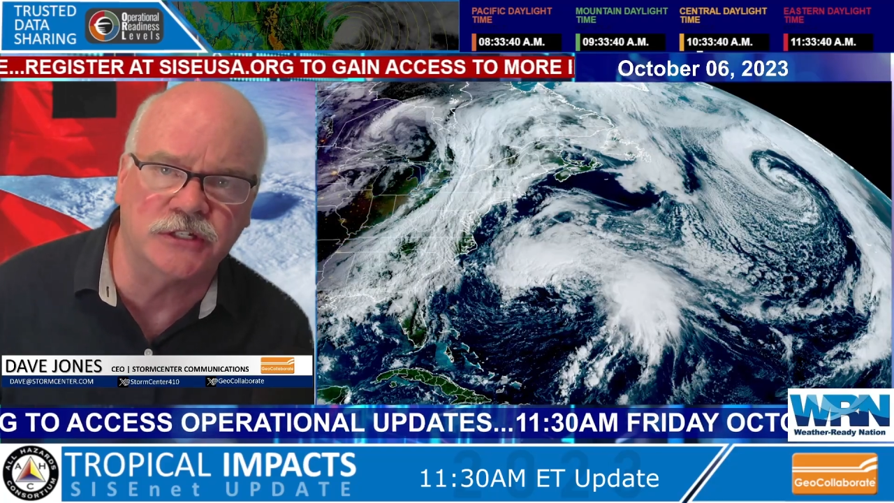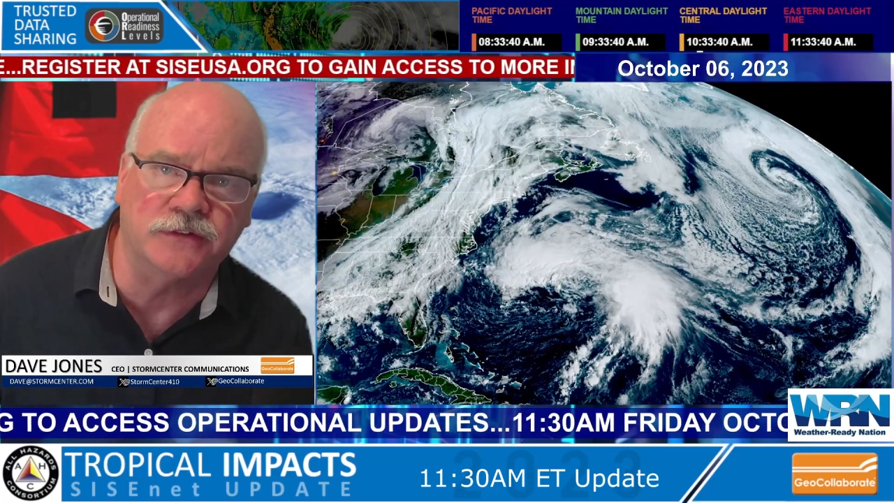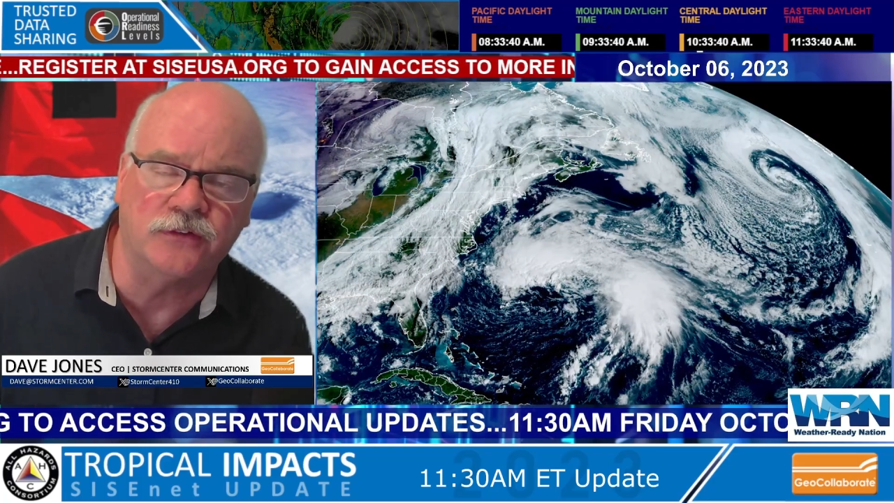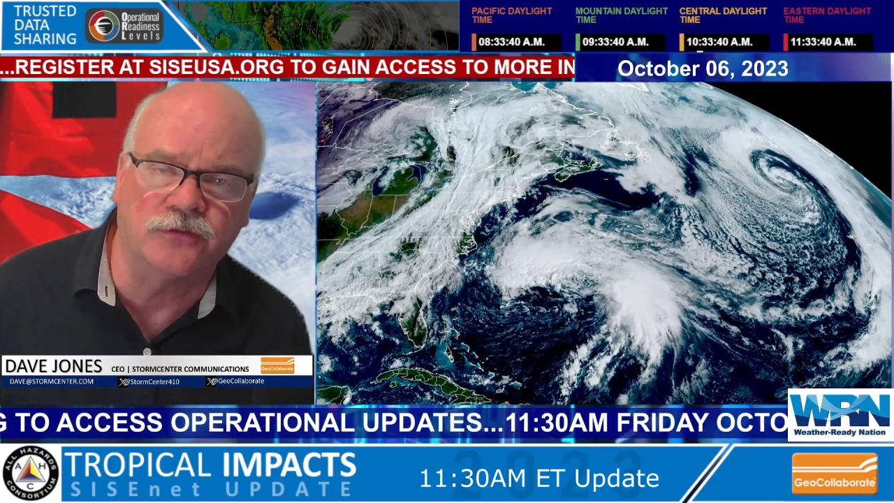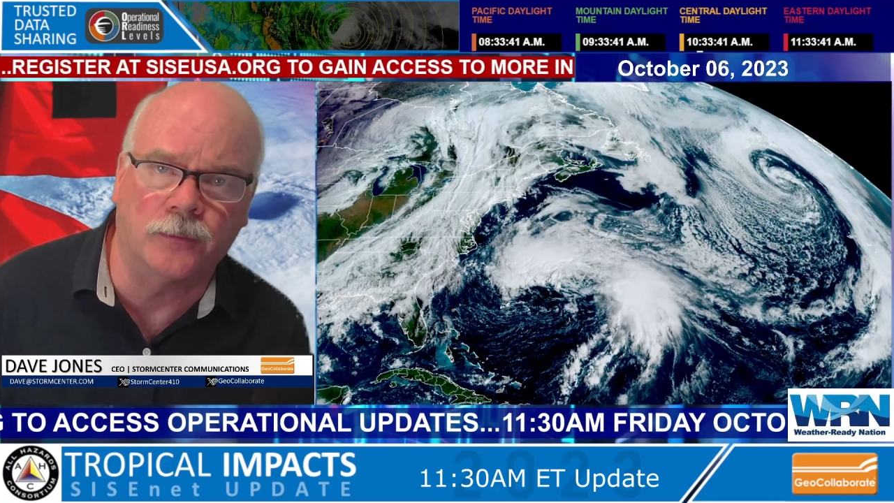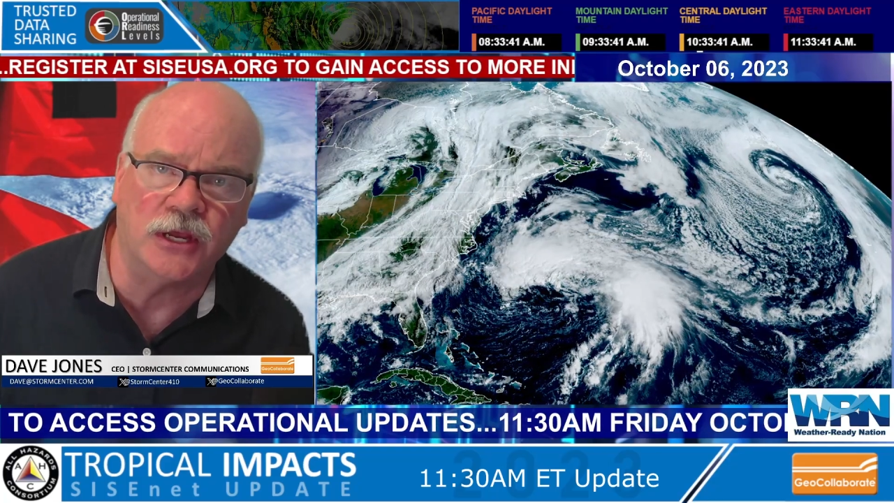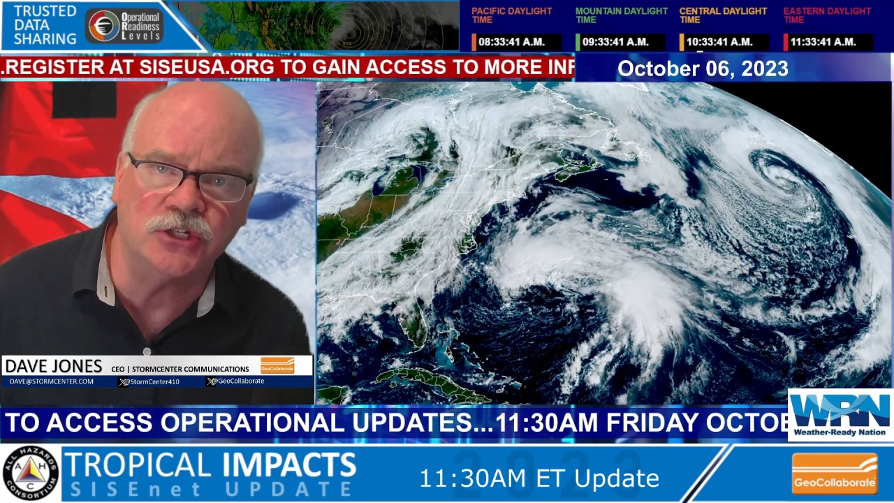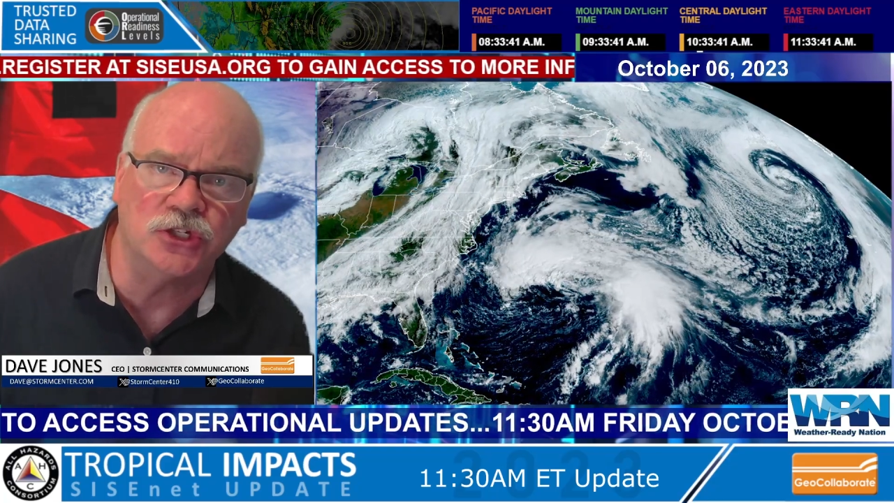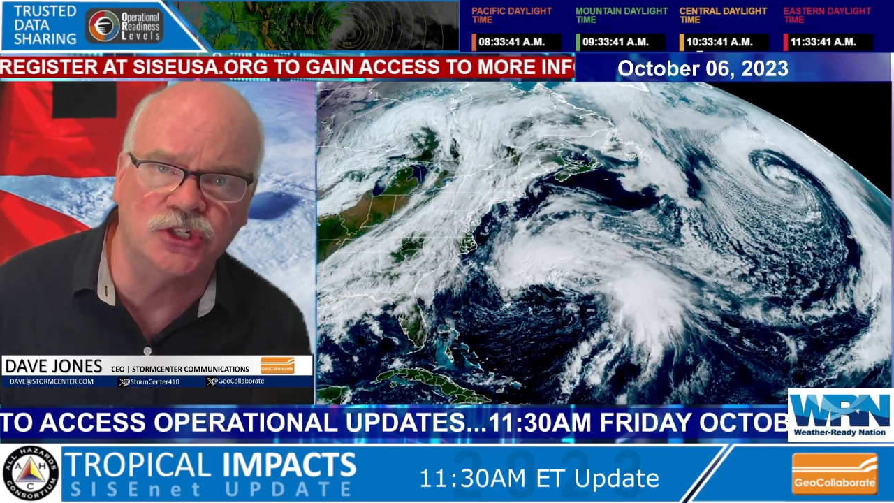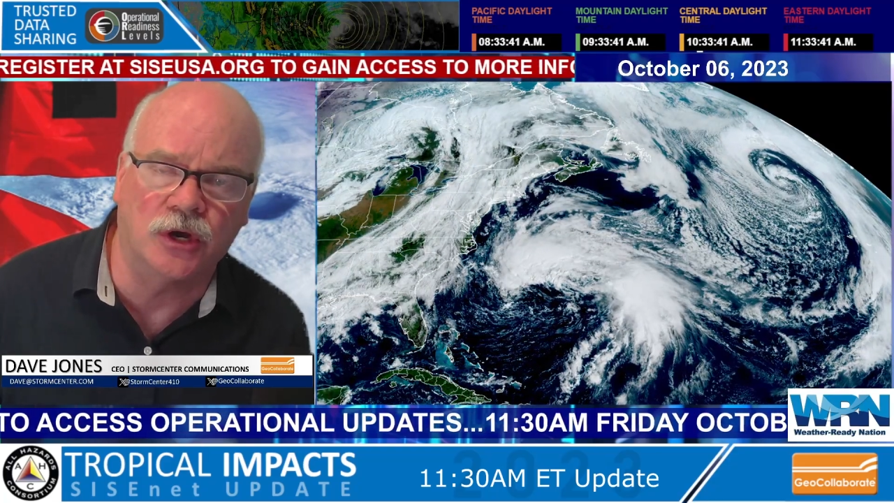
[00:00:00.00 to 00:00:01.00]
Sensitive
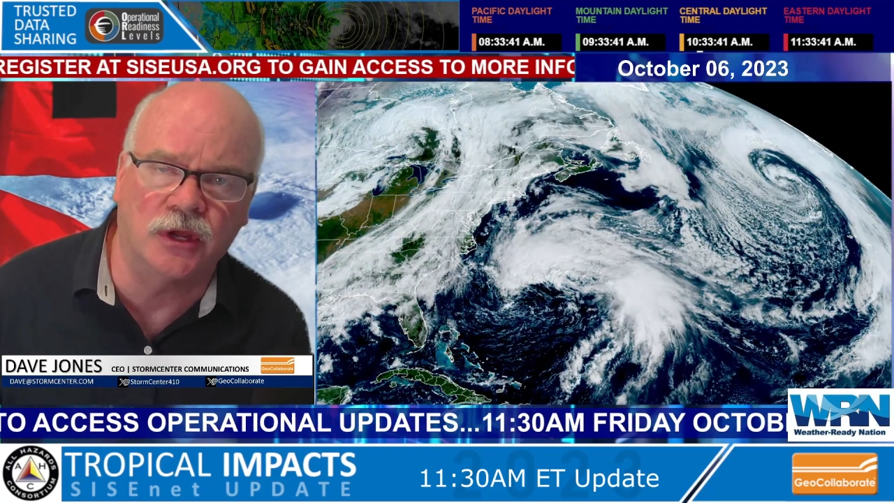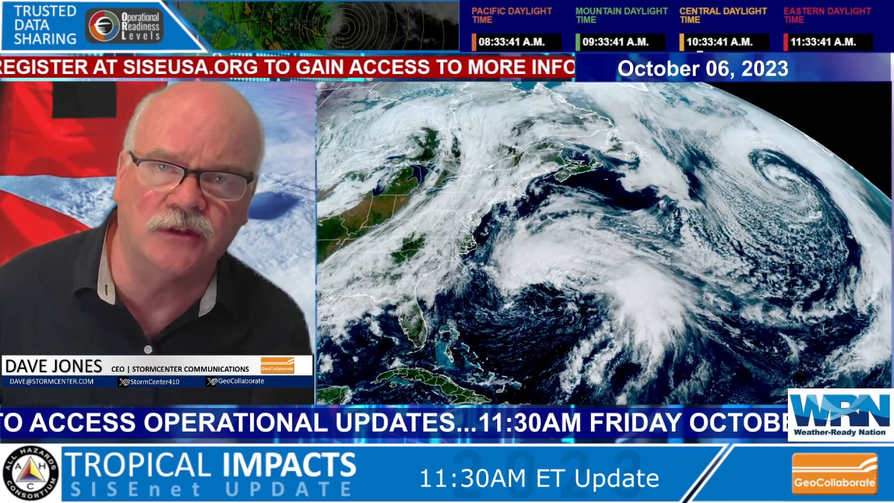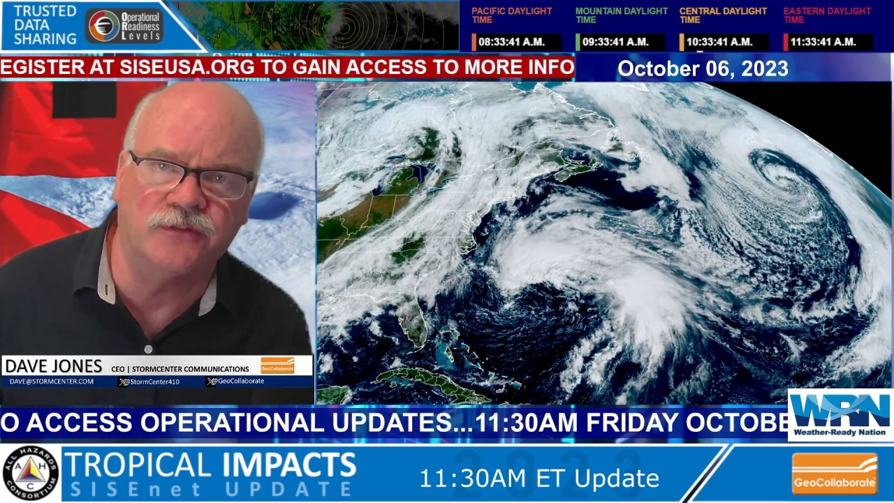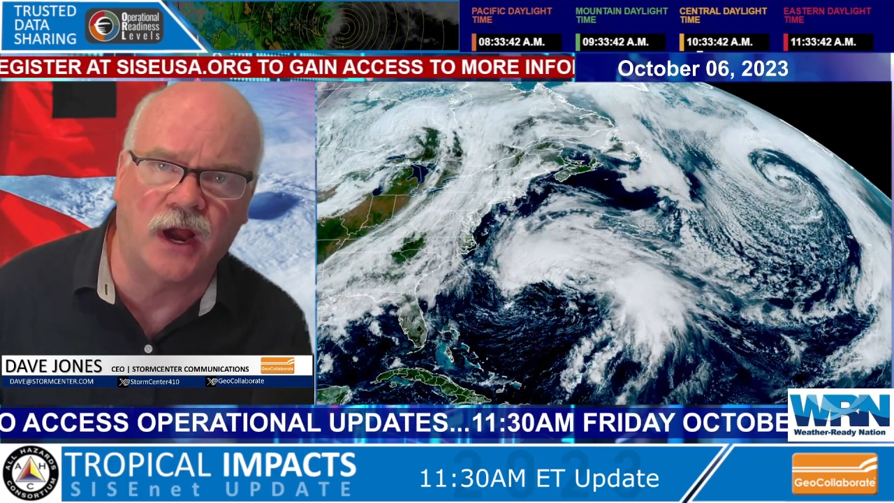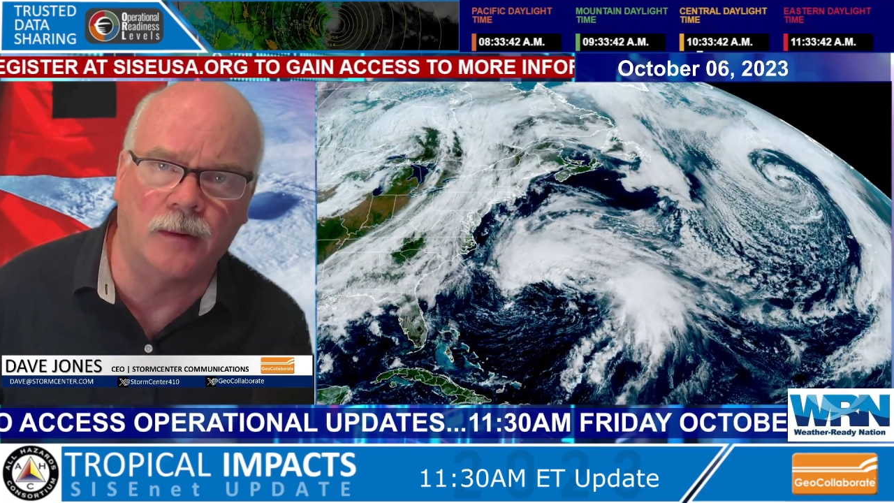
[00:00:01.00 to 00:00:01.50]
Information Sharing